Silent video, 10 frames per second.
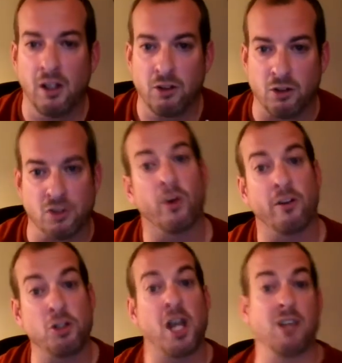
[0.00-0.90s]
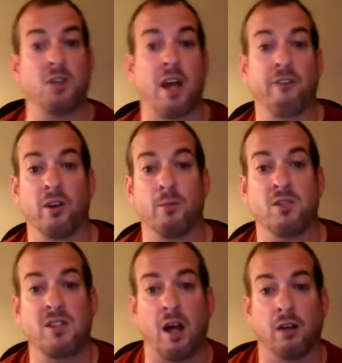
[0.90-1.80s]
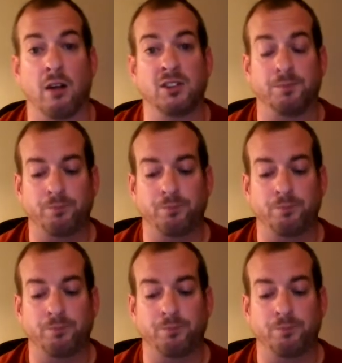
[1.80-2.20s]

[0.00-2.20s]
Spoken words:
to sort of change that for themselves.